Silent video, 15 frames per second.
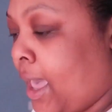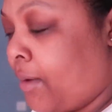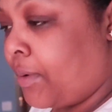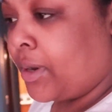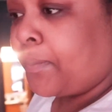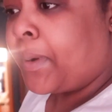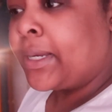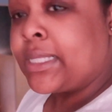I
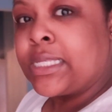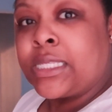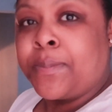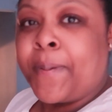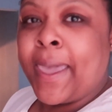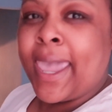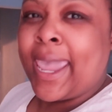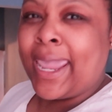want to
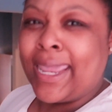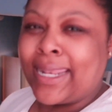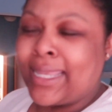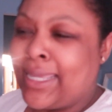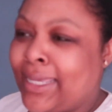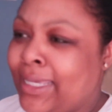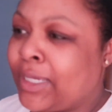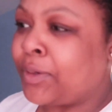participate,
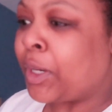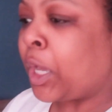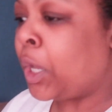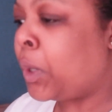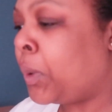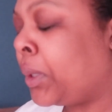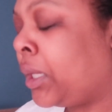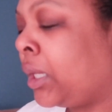you
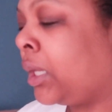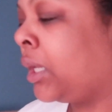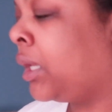know?